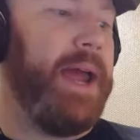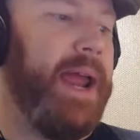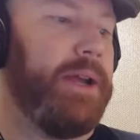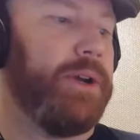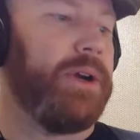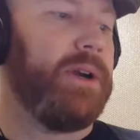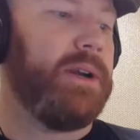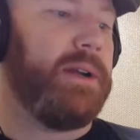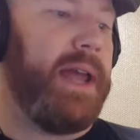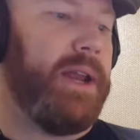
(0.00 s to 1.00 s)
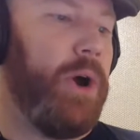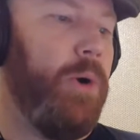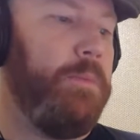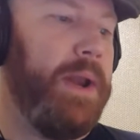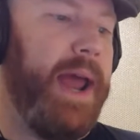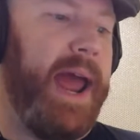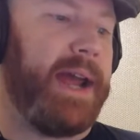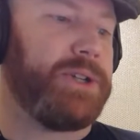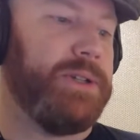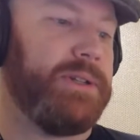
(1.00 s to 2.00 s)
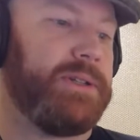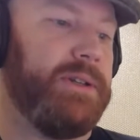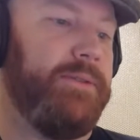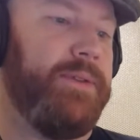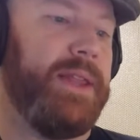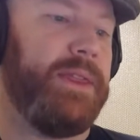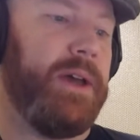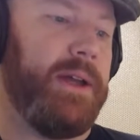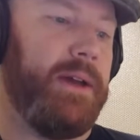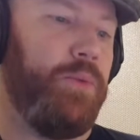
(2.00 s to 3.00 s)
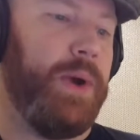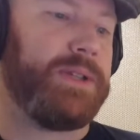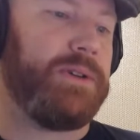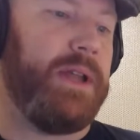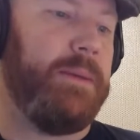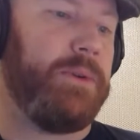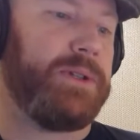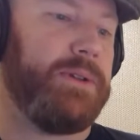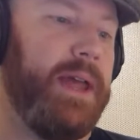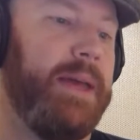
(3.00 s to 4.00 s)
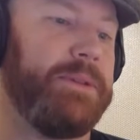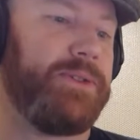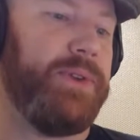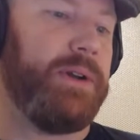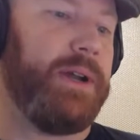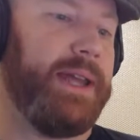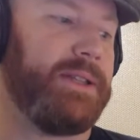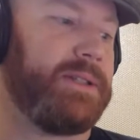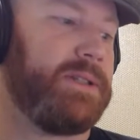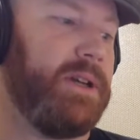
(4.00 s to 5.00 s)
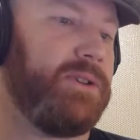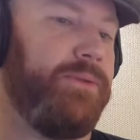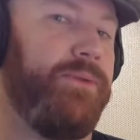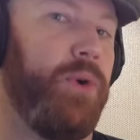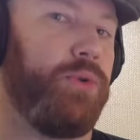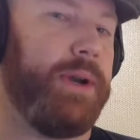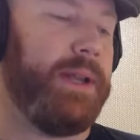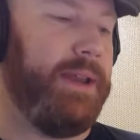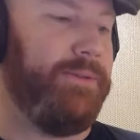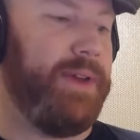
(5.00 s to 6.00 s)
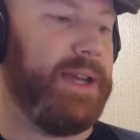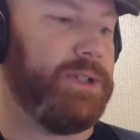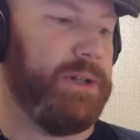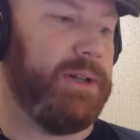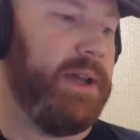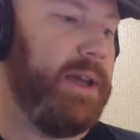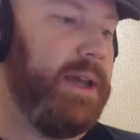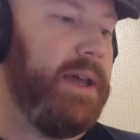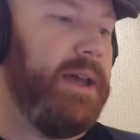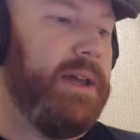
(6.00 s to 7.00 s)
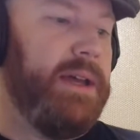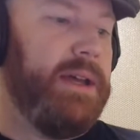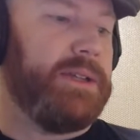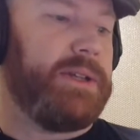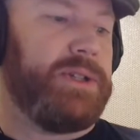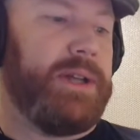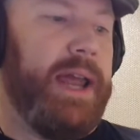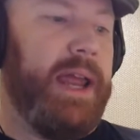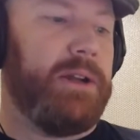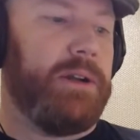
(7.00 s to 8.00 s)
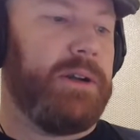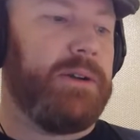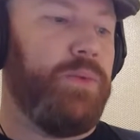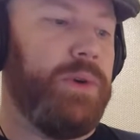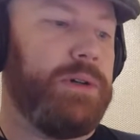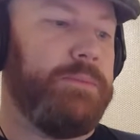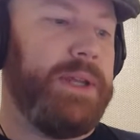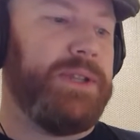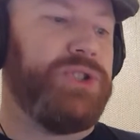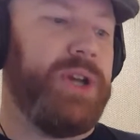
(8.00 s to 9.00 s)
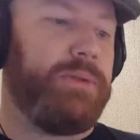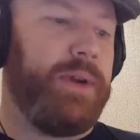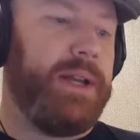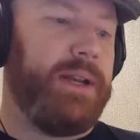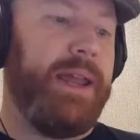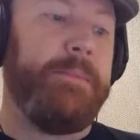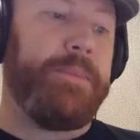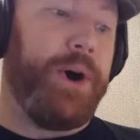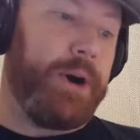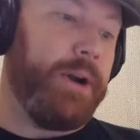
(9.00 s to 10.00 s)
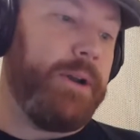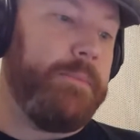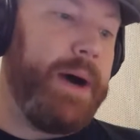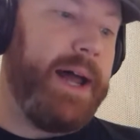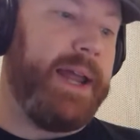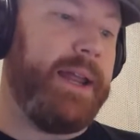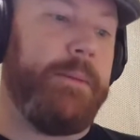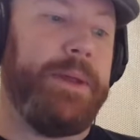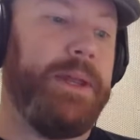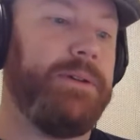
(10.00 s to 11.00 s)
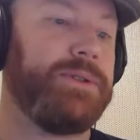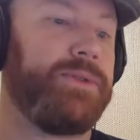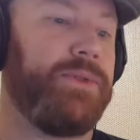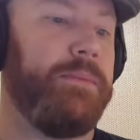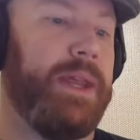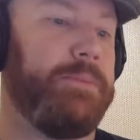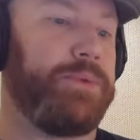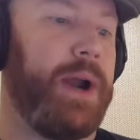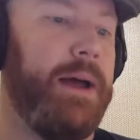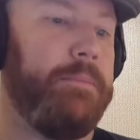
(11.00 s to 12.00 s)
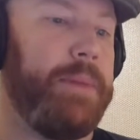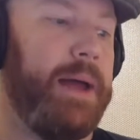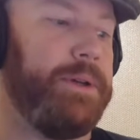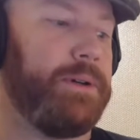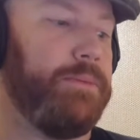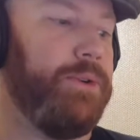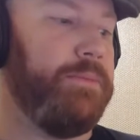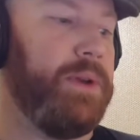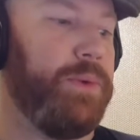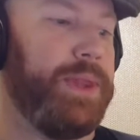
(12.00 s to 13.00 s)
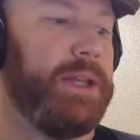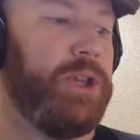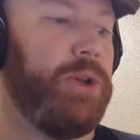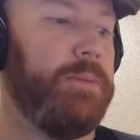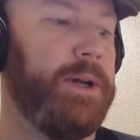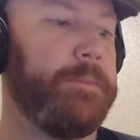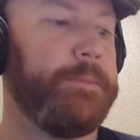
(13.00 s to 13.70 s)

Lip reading: anger and open actions to defend the Western Hemisphere against such foreign invasion. Such an anger will be generated in part by appeals from the popular movement within Cuba